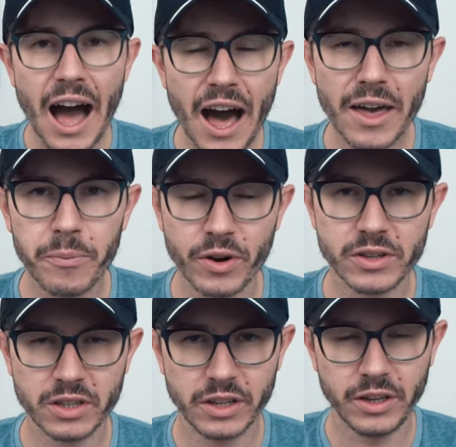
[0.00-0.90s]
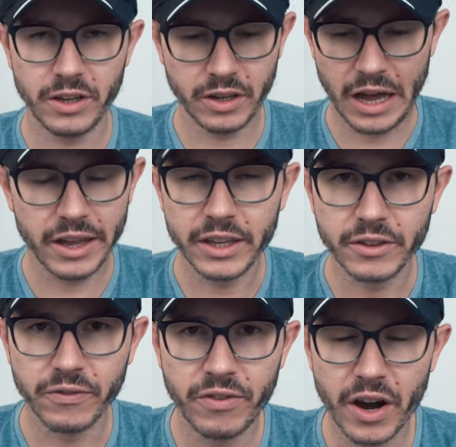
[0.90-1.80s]
I personally, I
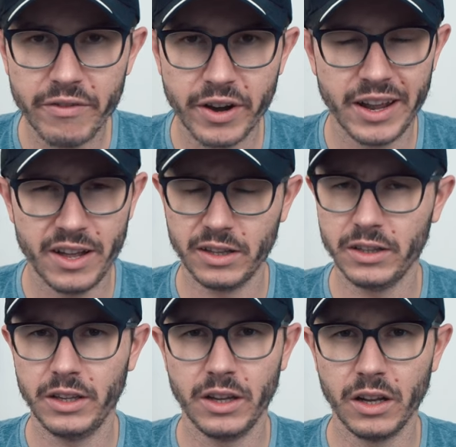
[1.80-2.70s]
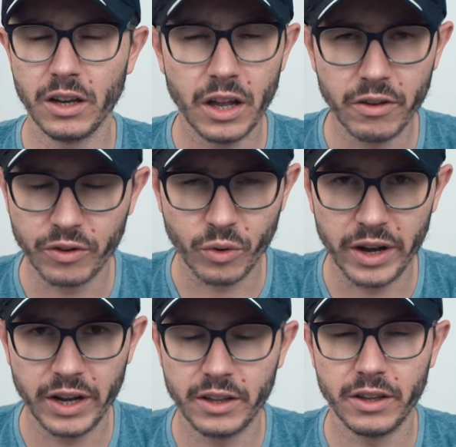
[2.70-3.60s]
eat very, very healthy, a lot of
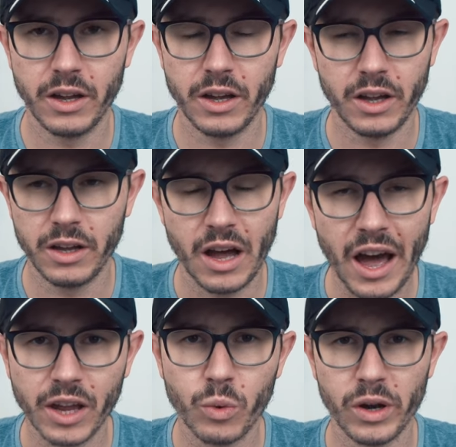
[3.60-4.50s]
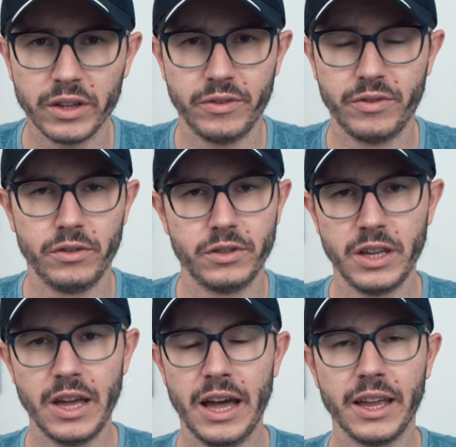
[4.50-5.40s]
great, high quality
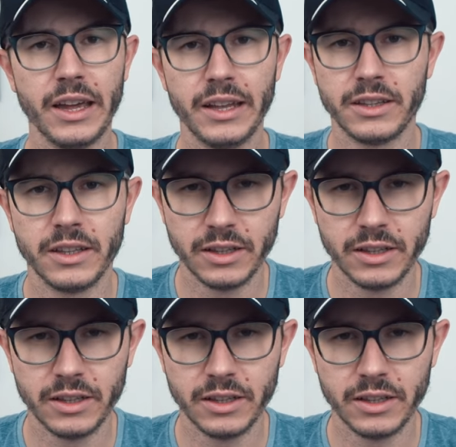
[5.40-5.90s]
foods I get,